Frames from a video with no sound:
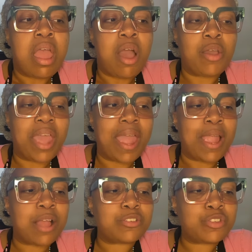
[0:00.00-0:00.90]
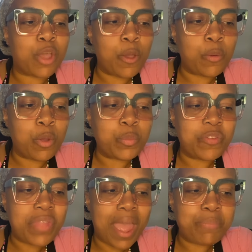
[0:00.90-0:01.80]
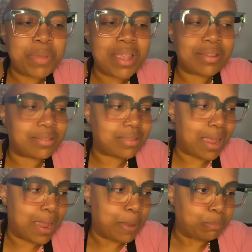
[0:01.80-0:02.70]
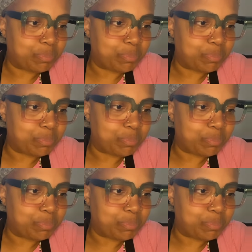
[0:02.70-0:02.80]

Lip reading: Okay, so with that being said,